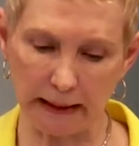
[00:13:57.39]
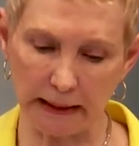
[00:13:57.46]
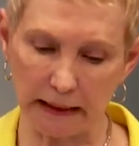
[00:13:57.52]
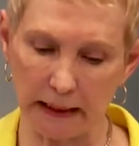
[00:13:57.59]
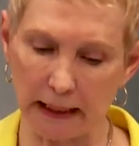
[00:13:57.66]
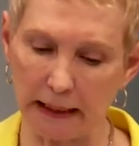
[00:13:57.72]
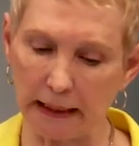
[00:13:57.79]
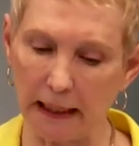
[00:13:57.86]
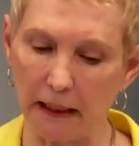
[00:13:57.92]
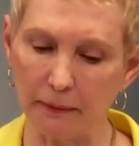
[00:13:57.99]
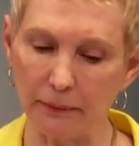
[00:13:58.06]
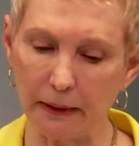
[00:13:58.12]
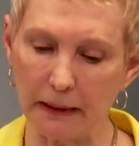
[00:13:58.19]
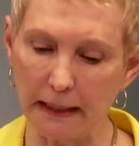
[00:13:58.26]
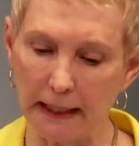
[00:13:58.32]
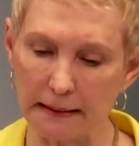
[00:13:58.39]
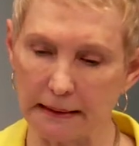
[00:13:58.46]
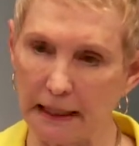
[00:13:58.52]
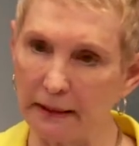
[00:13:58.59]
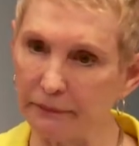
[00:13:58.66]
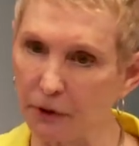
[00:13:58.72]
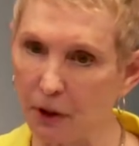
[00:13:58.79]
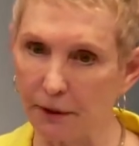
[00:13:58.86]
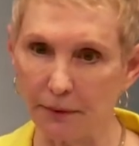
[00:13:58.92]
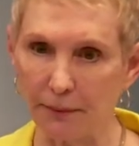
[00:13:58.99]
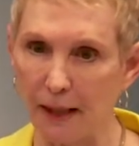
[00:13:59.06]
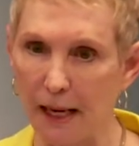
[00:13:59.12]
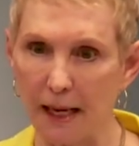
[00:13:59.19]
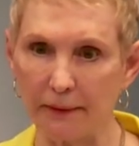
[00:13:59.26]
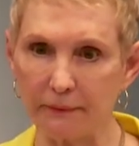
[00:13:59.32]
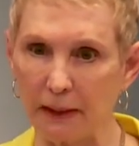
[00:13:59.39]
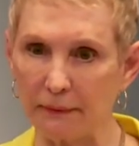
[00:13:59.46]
And I realize I've not arrived.